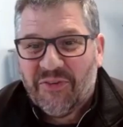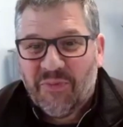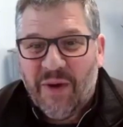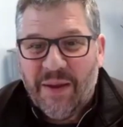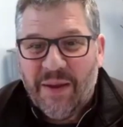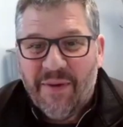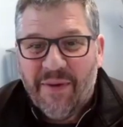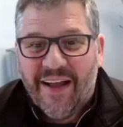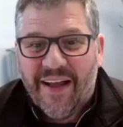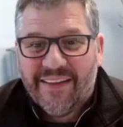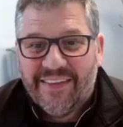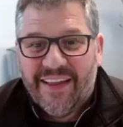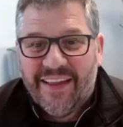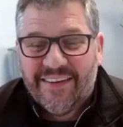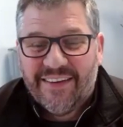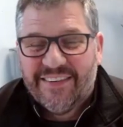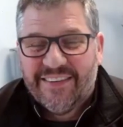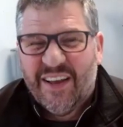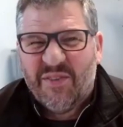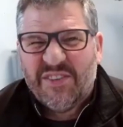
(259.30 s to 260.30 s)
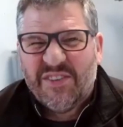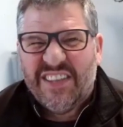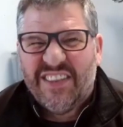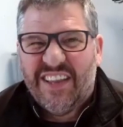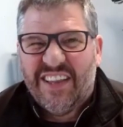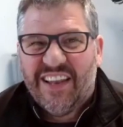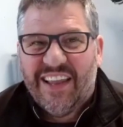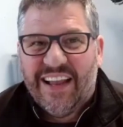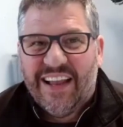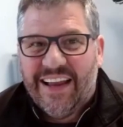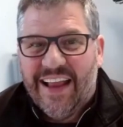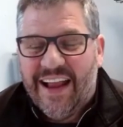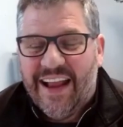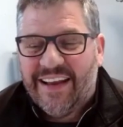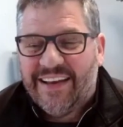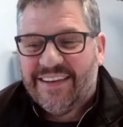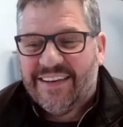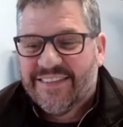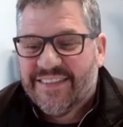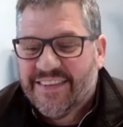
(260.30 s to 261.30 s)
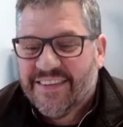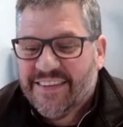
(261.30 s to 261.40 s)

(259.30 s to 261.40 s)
way back then because I was in the late '80s.